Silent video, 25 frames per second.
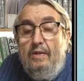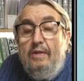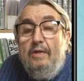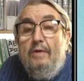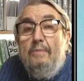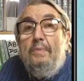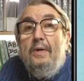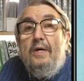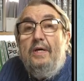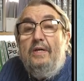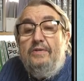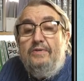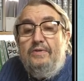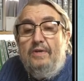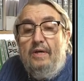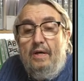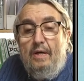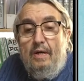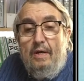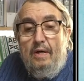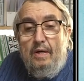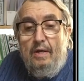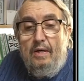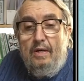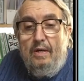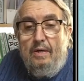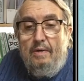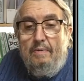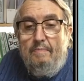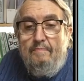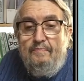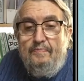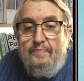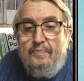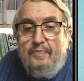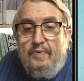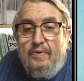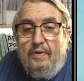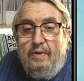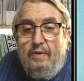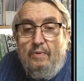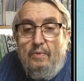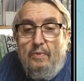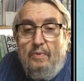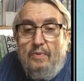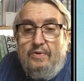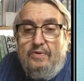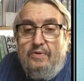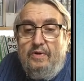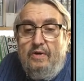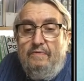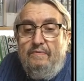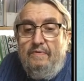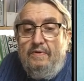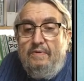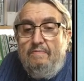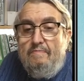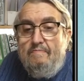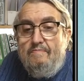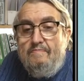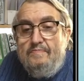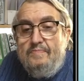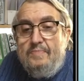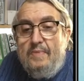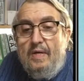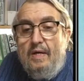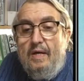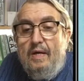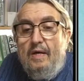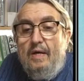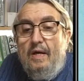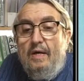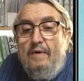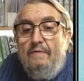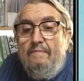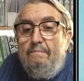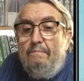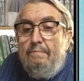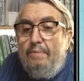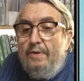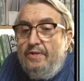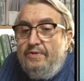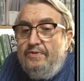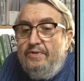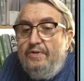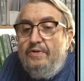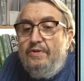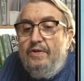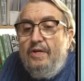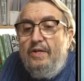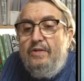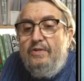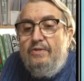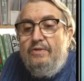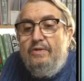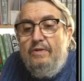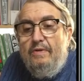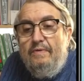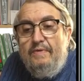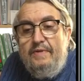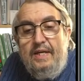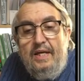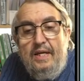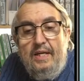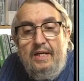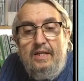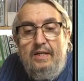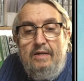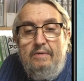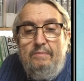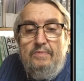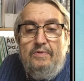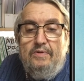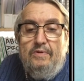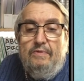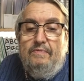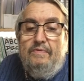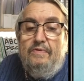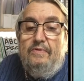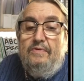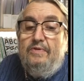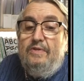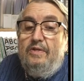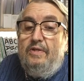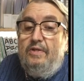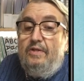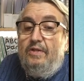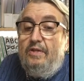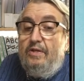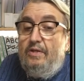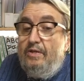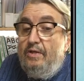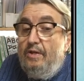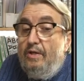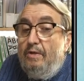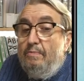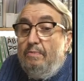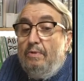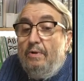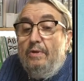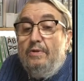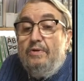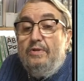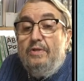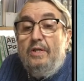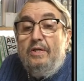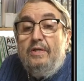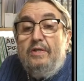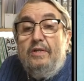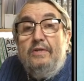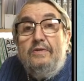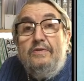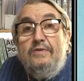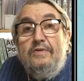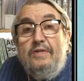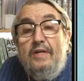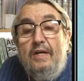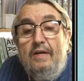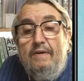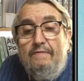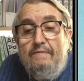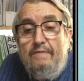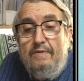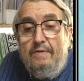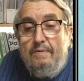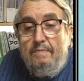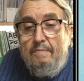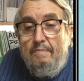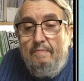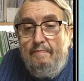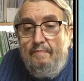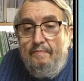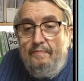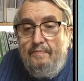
The PACER was given a presentation of the aims of the CTG project at Stafford.